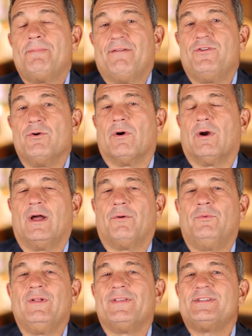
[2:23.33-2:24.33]
If you were a
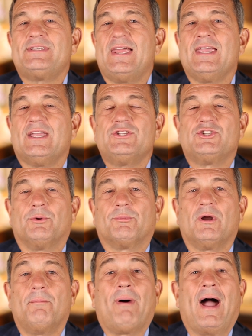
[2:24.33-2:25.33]
real estate
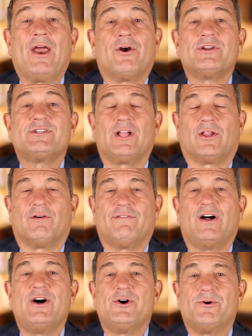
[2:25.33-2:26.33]
consumer, a buyer or seller of
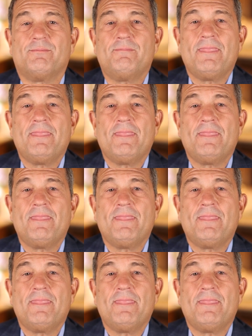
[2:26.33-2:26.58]
a home,